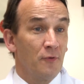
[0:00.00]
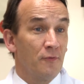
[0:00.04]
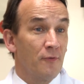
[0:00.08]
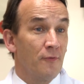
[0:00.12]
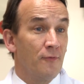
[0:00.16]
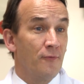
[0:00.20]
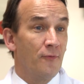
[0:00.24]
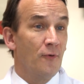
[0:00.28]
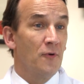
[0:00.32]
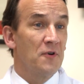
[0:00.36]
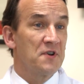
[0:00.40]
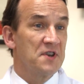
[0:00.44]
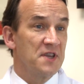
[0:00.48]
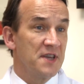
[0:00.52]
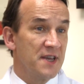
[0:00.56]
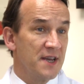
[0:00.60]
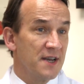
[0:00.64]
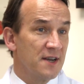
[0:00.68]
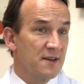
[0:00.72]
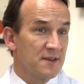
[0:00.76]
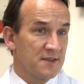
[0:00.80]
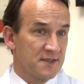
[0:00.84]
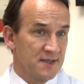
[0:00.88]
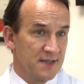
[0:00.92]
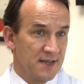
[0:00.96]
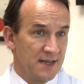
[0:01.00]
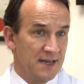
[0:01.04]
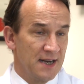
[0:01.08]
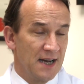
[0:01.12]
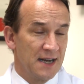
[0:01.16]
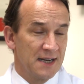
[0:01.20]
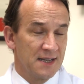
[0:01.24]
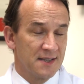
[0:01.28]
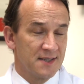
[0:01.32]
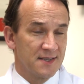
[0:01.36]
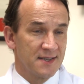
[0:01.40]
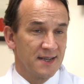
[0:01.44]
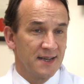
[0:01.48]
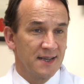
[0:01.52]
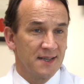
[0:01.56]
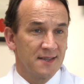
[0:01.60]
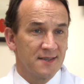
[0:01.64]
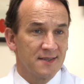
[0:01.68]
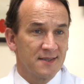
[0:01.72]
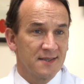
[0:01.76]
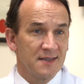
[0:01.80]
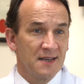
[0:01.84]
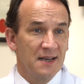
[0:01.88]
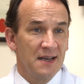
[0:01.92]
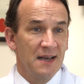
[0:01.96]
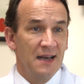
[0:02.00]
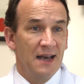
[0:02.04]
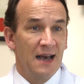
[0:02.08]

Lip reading: over 40 years in the United States